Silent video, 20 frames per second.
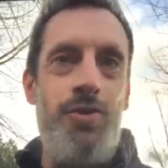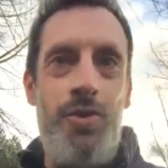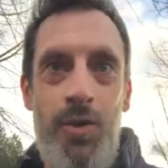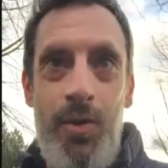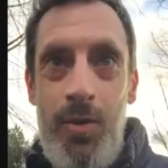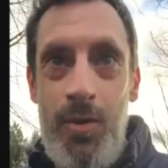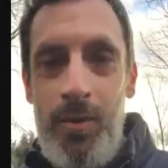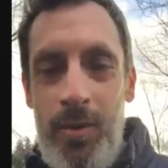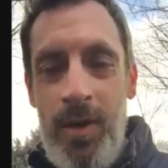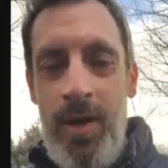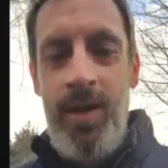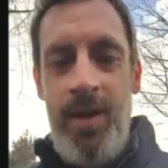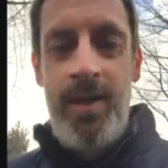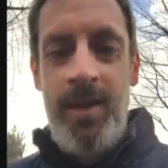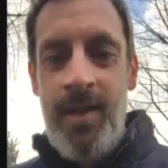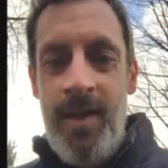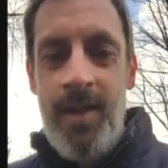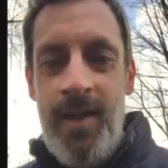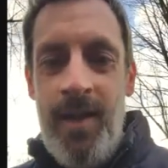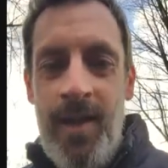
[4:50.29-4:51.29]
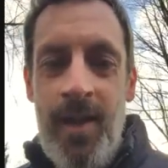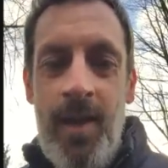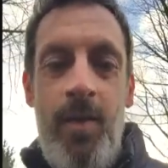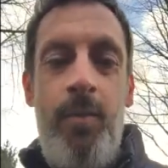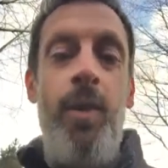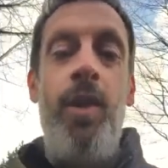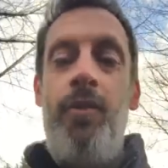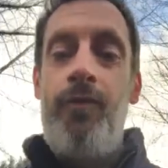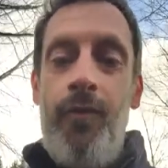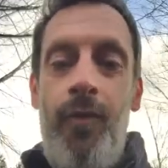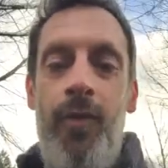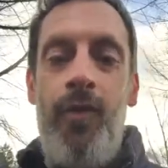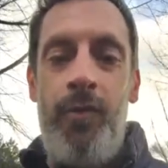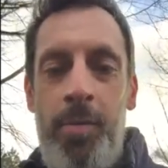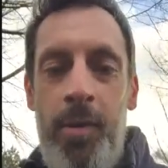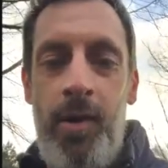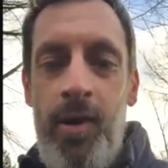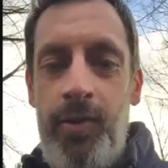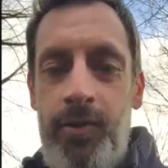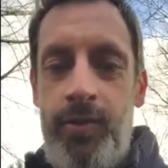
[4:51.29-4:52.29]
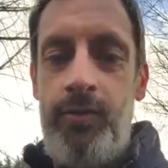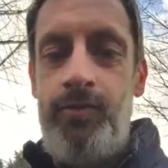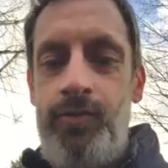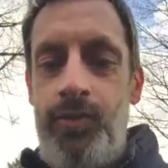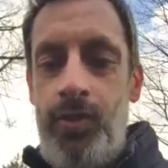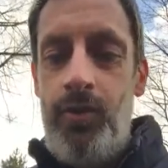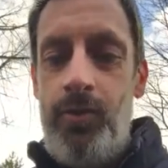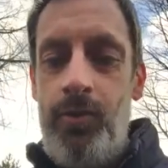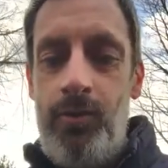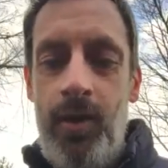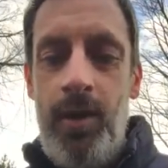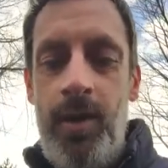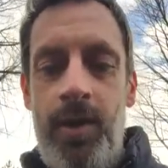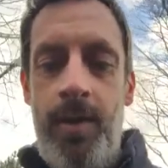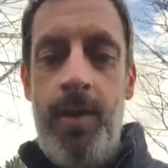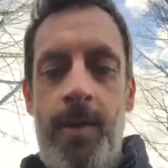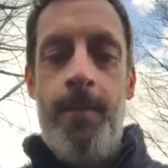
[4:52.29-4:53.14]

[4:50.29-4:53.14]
June, well, the first part of June,